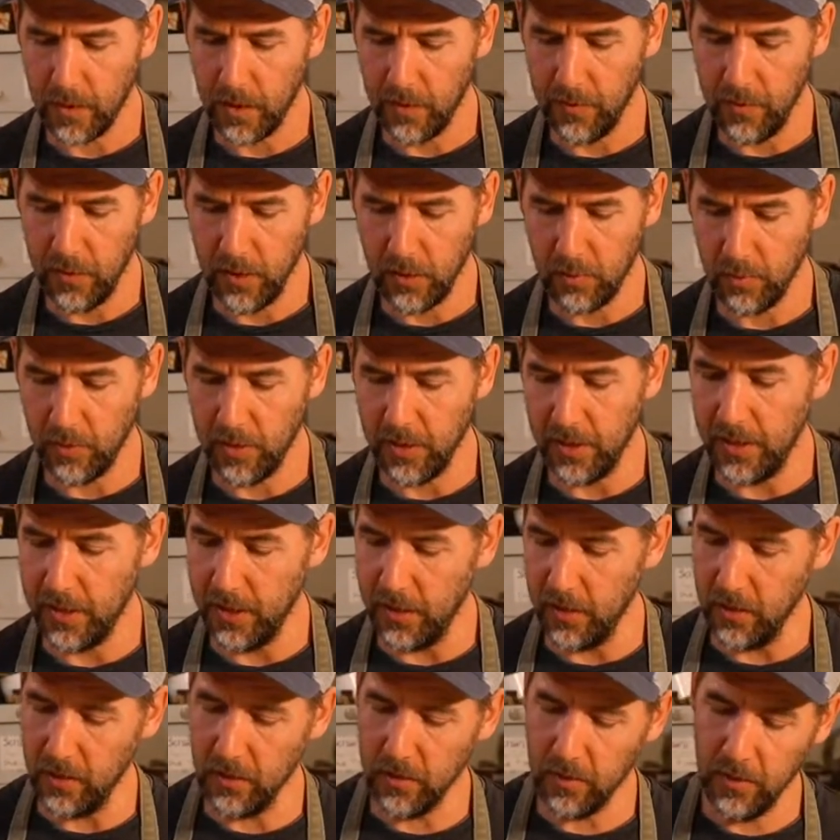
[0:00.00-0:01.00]
This one
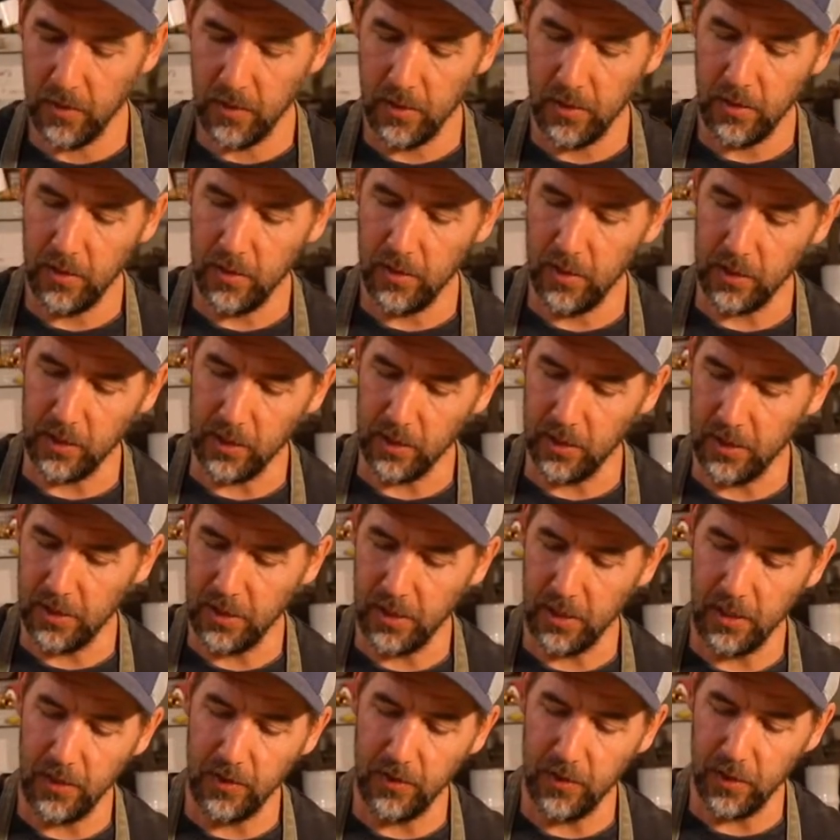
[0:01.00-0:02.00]
here, you can
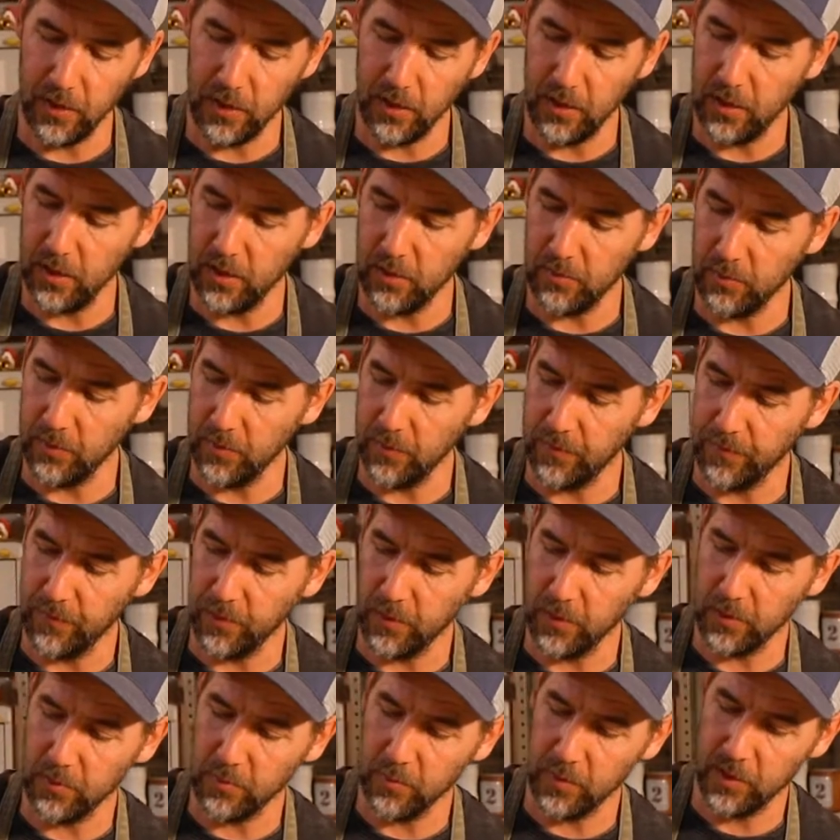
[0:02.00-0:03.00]
see these were the
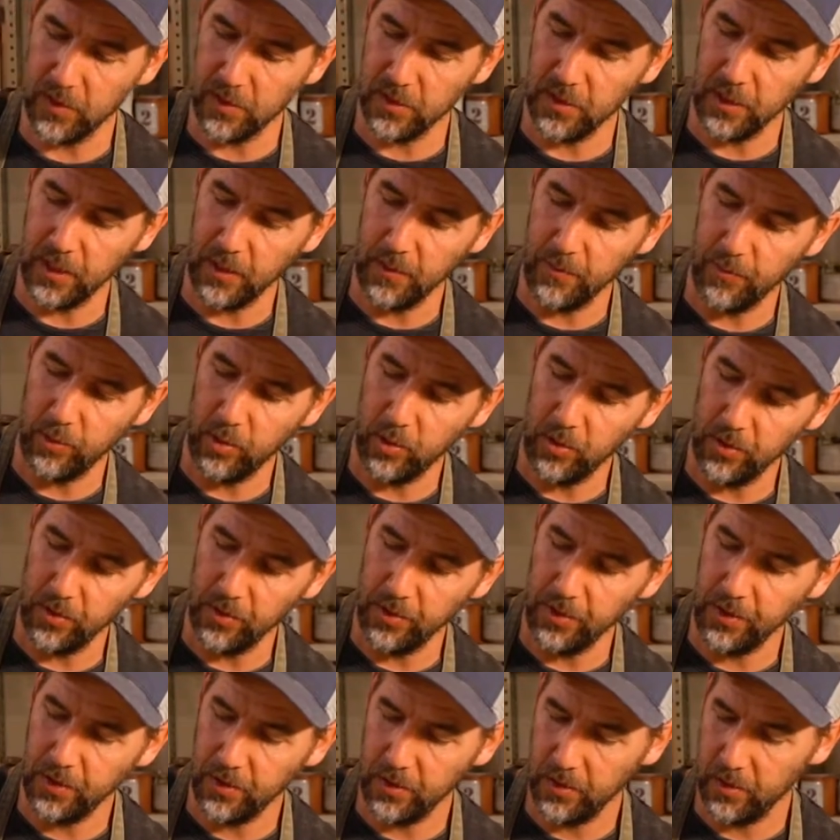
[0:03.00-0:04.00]
first ones that I pulled.